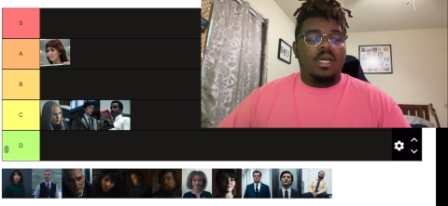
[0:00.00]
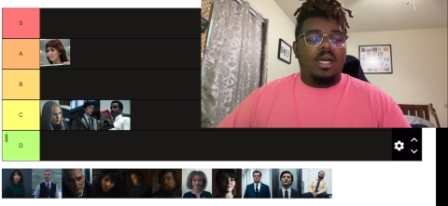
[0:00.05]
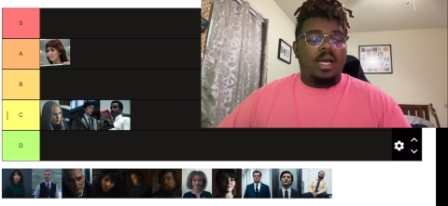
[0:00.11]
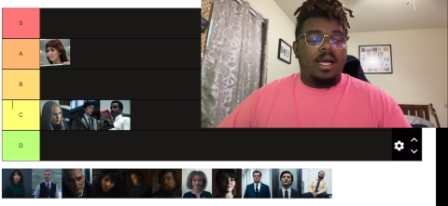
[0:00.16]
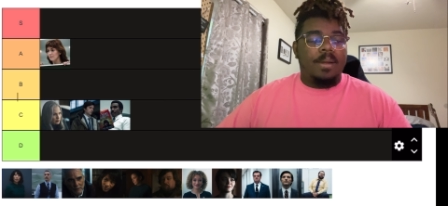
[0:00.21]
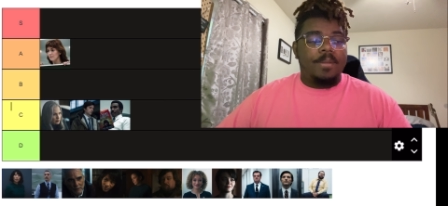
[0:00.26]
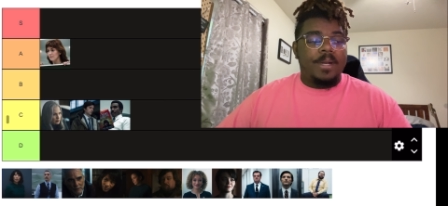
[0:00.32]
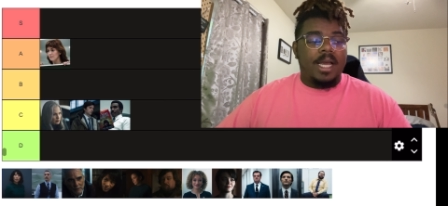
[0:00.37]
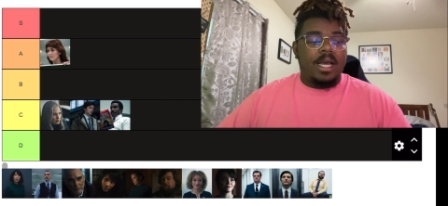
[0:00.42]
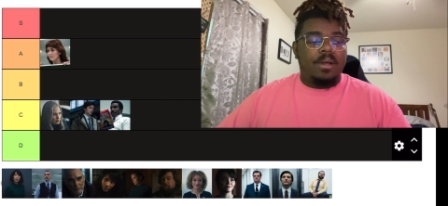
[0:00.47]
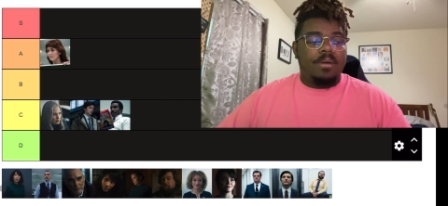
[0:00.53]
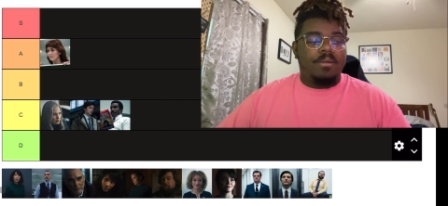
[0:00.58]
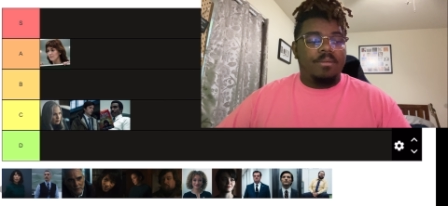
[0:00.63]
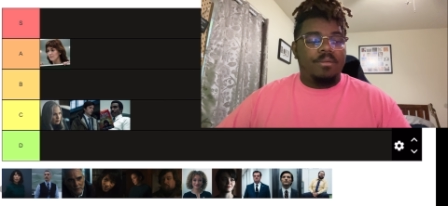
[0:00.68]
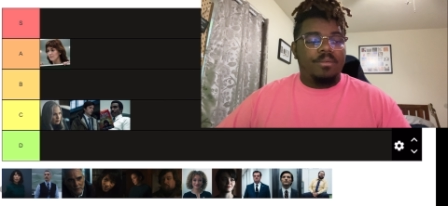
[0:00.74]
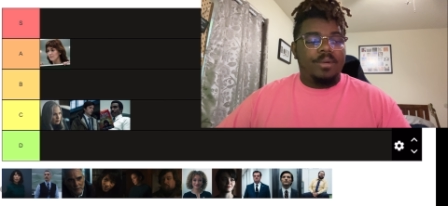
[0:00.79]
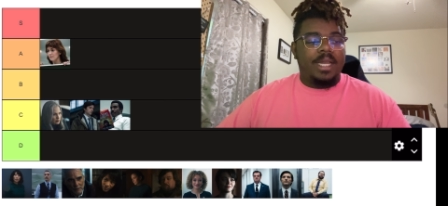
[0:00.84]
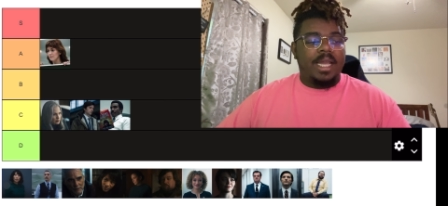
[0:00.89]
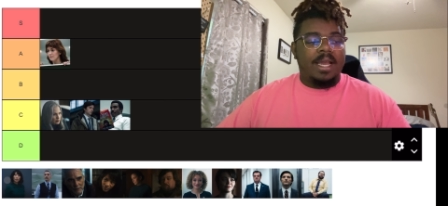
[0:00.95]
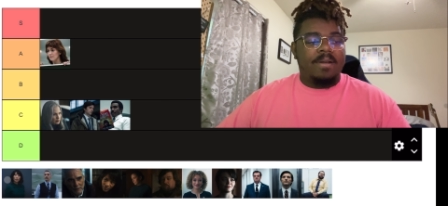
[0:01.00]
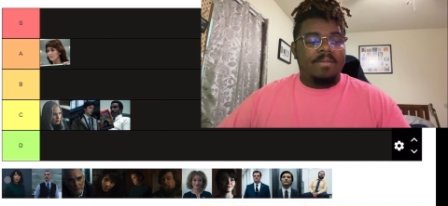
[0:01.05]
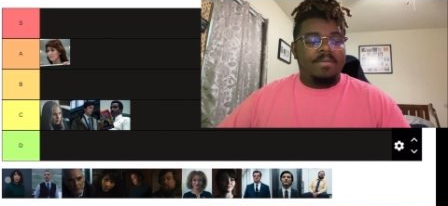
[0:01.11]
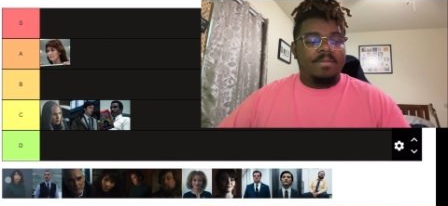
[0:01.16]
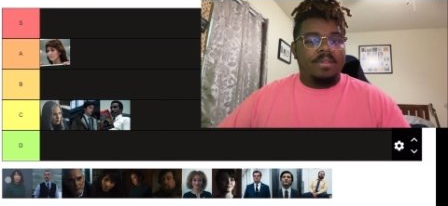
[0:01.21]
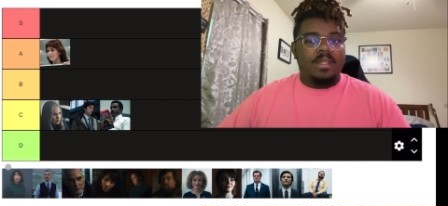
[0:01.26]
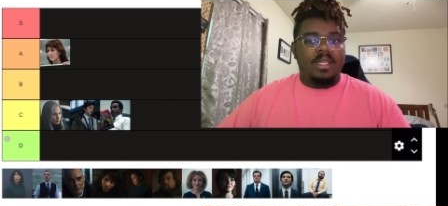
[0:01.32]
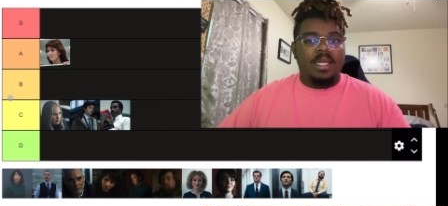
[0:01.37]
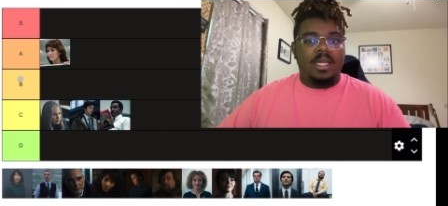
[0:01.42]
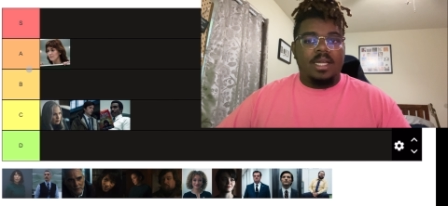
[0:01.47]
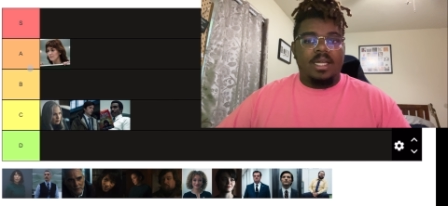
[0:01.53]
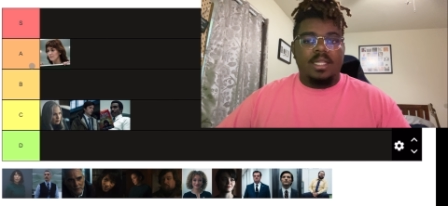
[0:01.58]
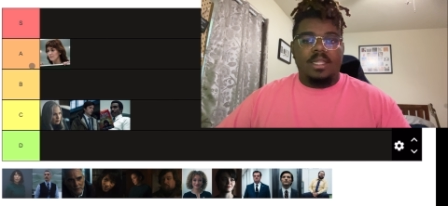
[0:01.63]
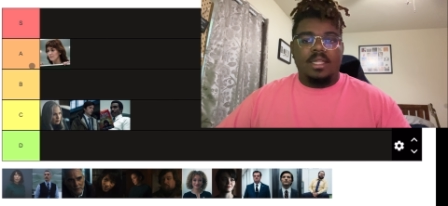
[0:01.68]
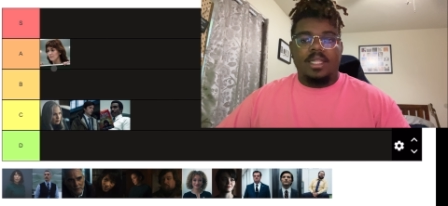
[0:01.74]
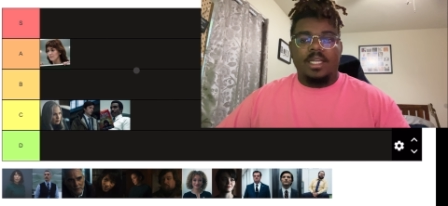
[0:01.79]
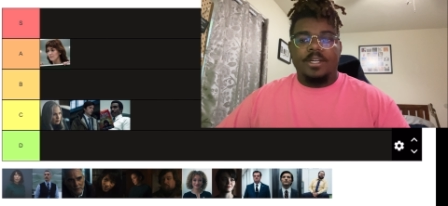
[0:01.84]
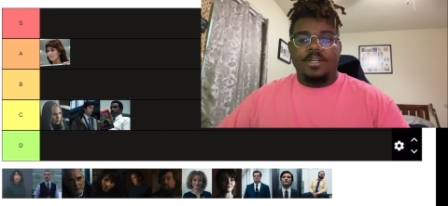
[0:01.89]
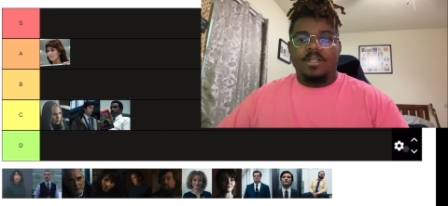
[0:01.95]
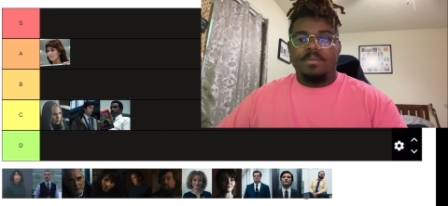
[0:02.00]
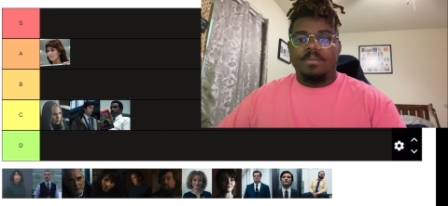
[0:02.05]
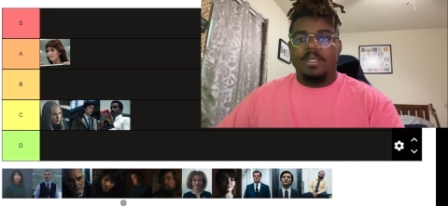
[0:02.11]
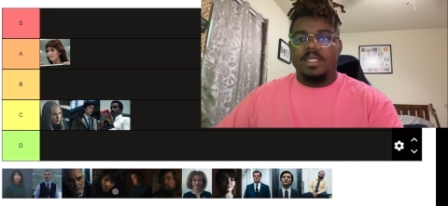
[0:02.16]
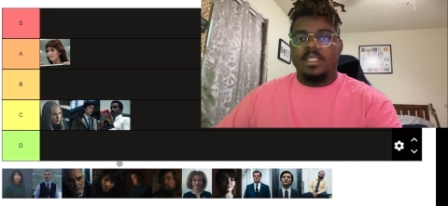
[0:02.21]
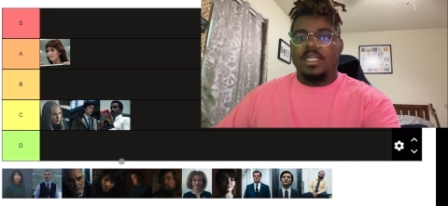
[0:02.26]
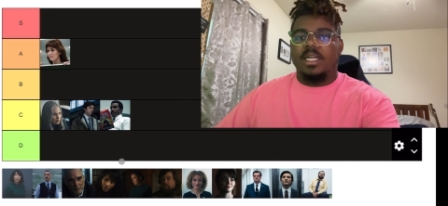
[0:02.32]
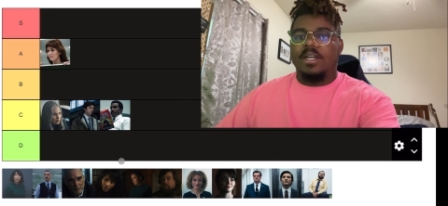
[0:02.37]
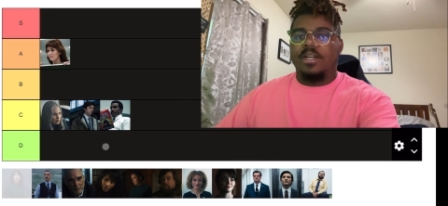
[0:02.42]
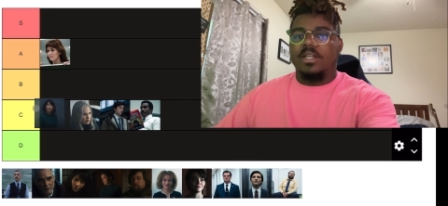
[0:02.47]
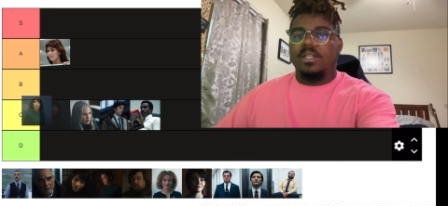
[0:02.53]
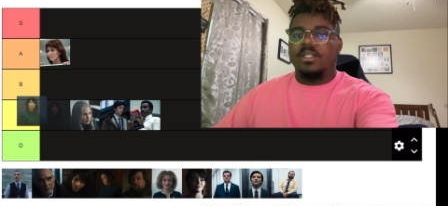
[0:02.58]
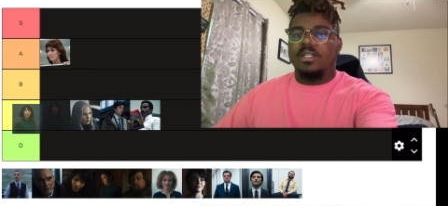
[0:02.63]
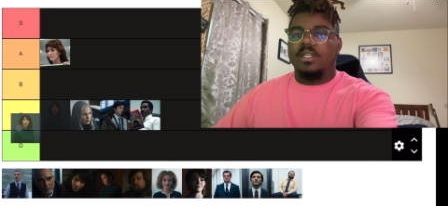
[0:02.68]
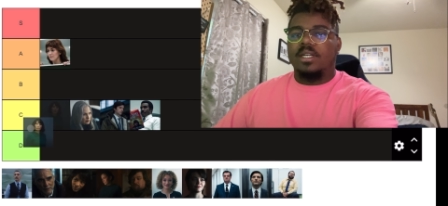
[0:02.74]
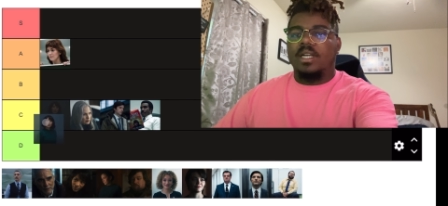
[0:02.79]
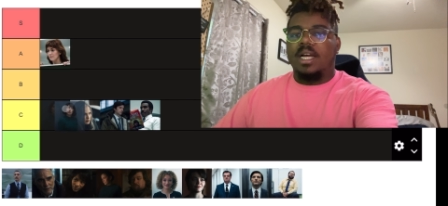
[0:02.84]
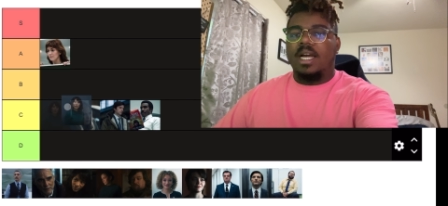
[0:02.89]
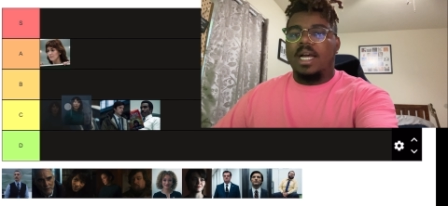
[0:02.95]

Um, now we have the therapist character.